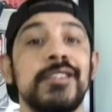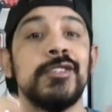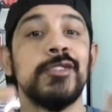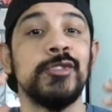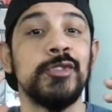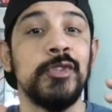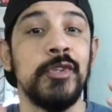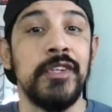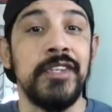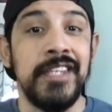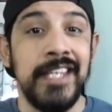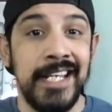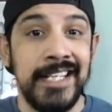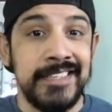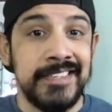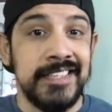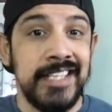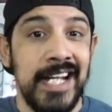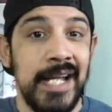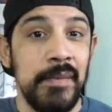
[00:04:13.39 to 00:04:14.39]
So the
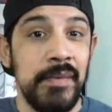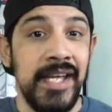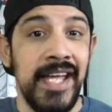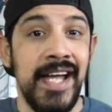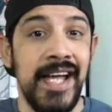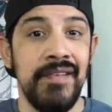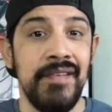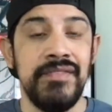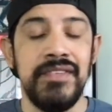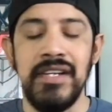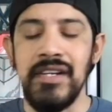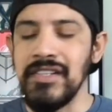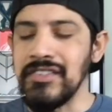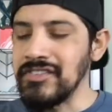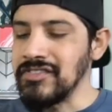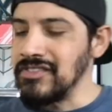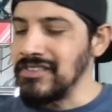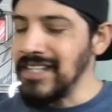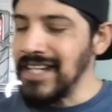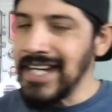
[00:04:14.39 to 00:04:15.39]
next guy we have there
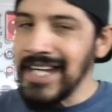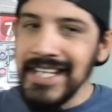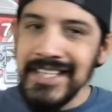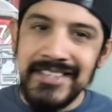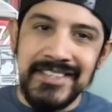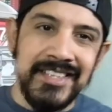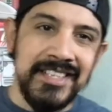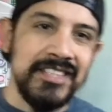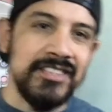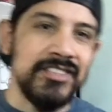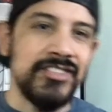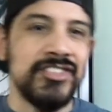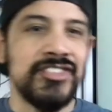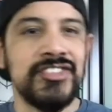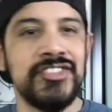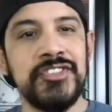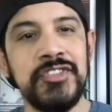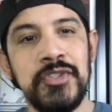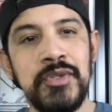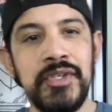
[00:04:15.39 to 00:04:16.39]
is nice and
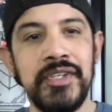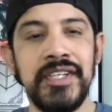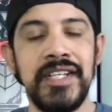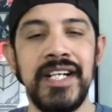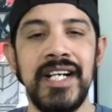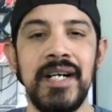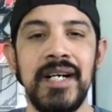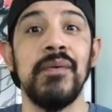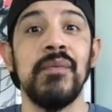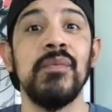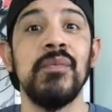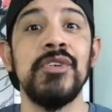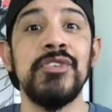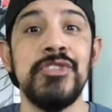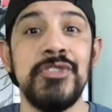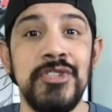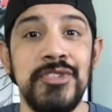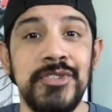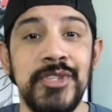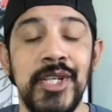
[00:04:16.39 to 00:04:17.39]
suited up. We
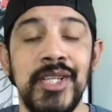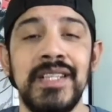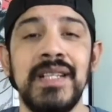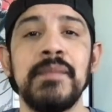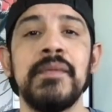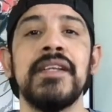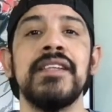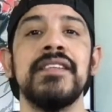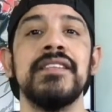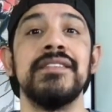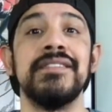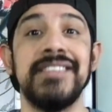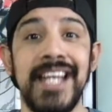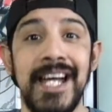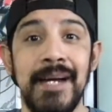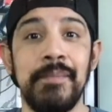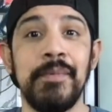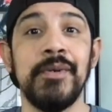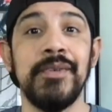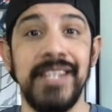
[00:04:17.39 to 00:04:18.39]
should just call him
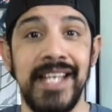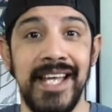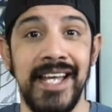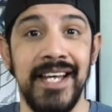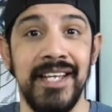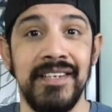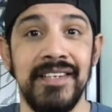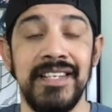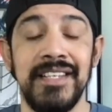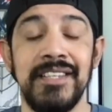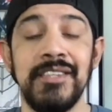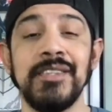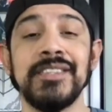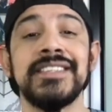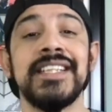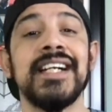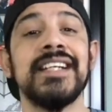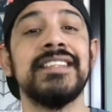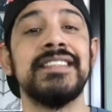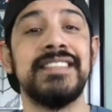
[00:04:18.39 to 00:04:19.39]
Dapper Dan. It looks
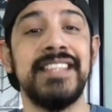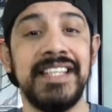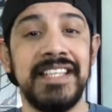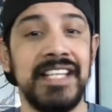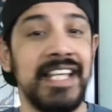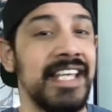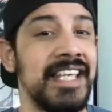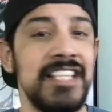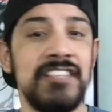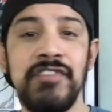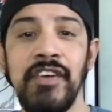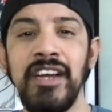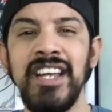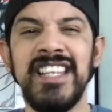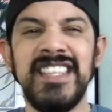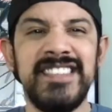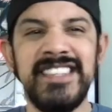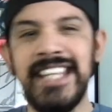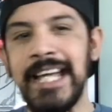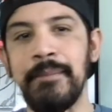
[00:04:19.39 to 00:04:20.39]
like he's
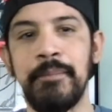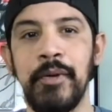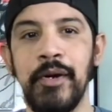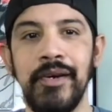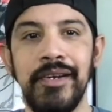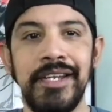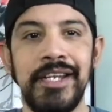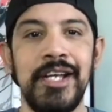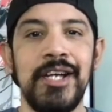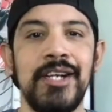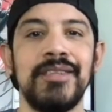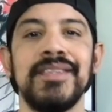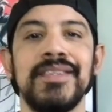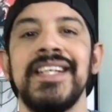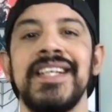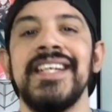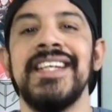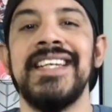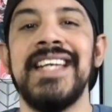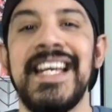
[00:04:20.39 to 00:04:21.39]
very dapper, you know?
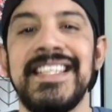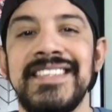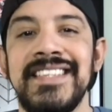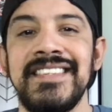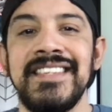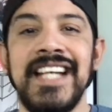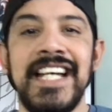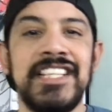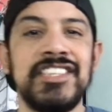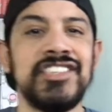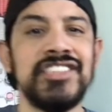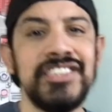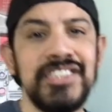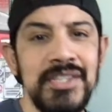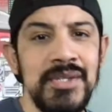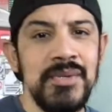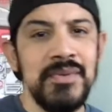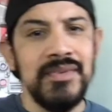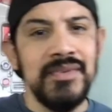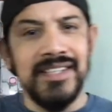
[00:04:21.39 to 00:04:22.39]
He has a nice
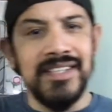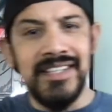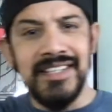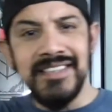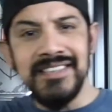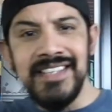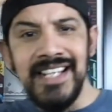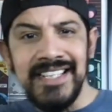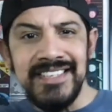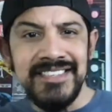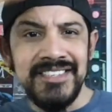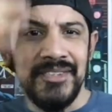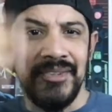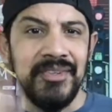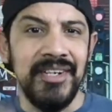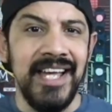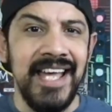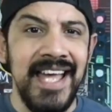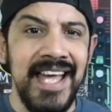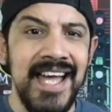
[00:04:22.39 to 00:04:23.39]
suit, nice little
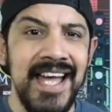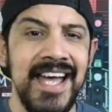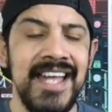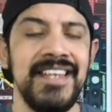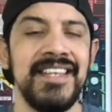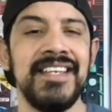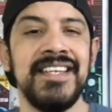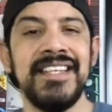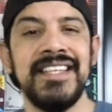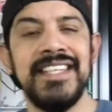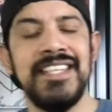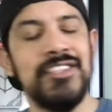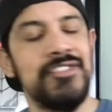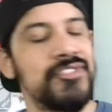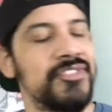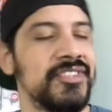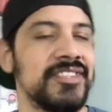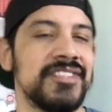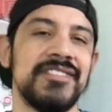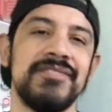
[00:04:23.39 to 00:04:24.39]
hat.
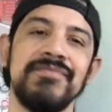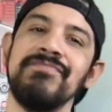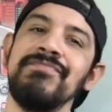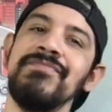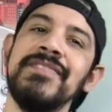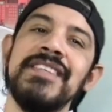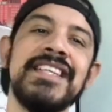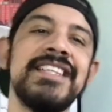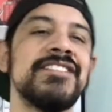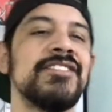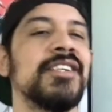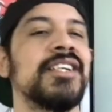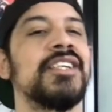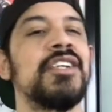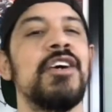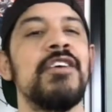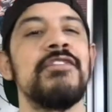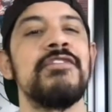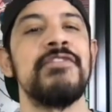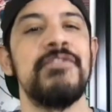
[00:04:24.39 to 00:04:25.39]
He's looking
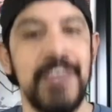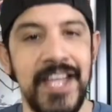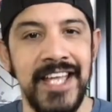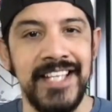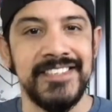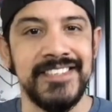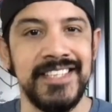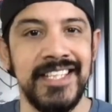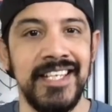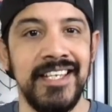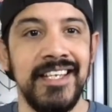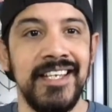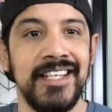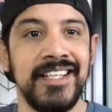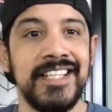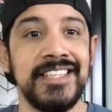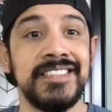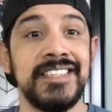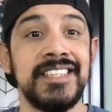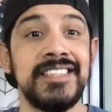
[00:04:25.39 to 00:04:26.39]
all fancy
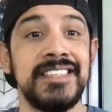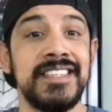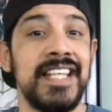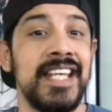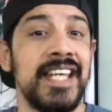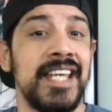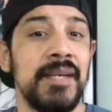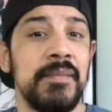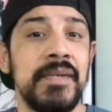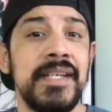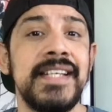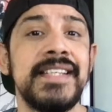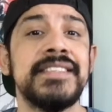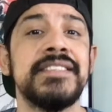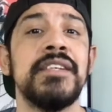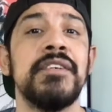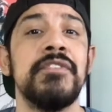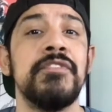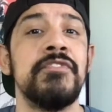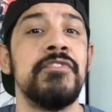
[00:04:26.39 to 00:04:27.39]
because his name
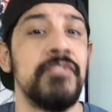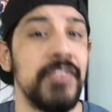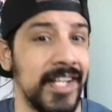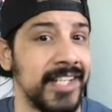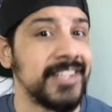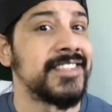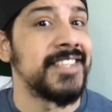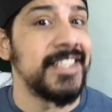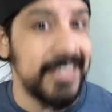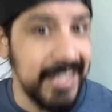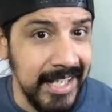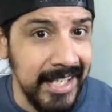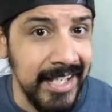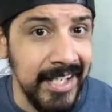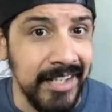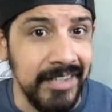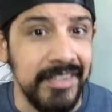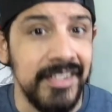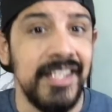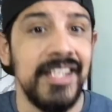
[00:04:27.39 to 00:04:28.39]
is Fancy
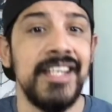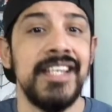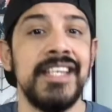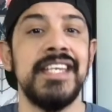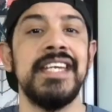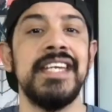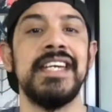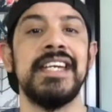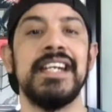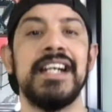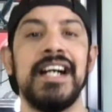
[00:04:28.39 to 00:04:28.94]
Dan. He